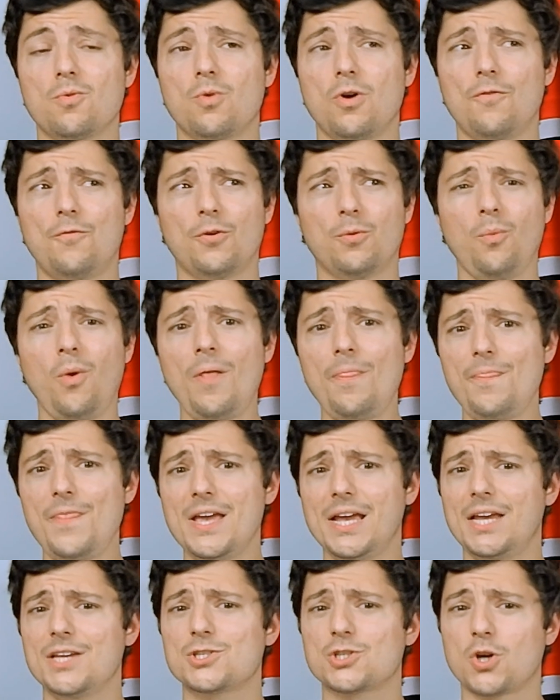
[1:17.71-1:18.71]
Well, for one
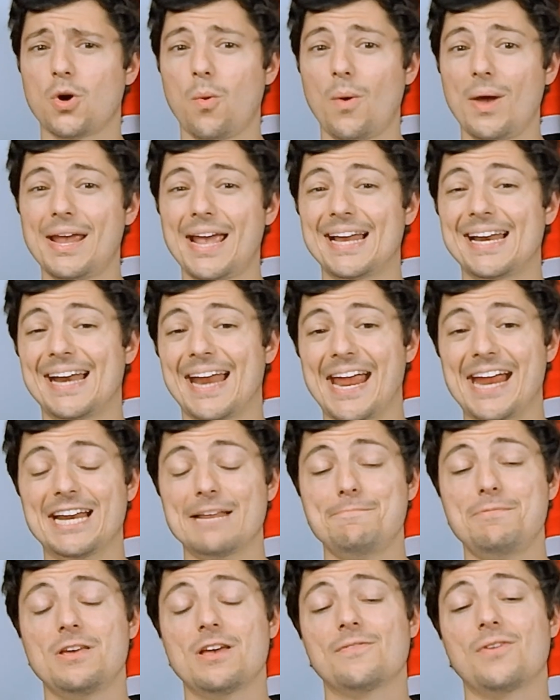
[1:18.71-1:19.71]
thing, he's going at an
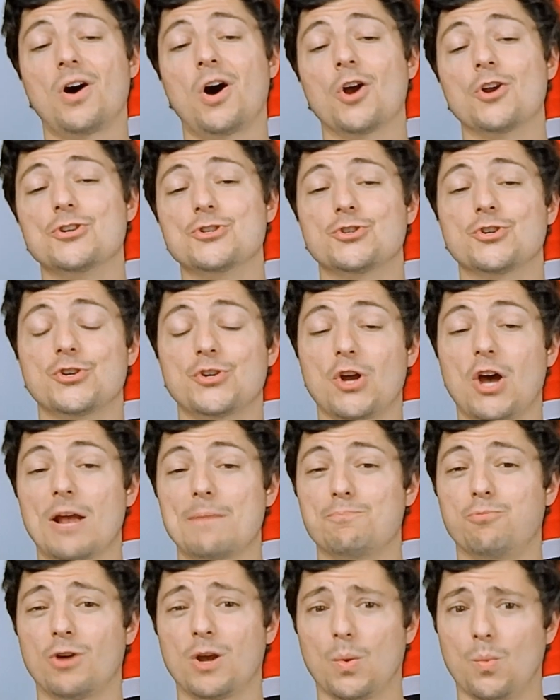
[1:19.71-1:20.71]
ADP of
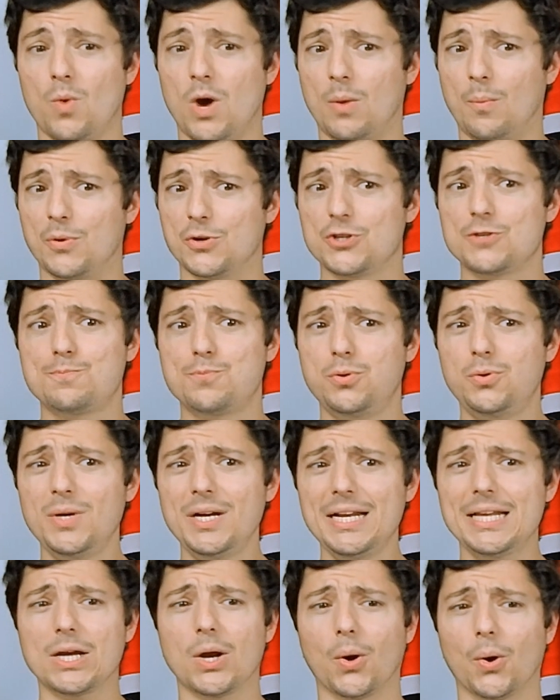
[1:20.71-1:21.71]
109.1, which is
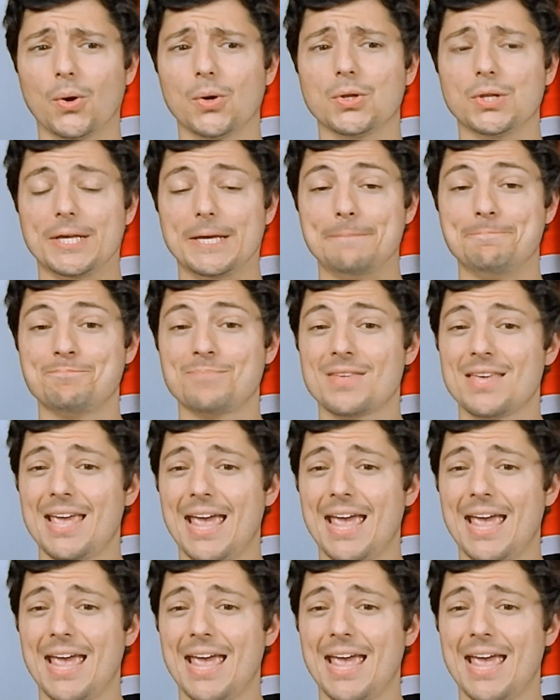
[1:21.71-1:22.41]
pretty early.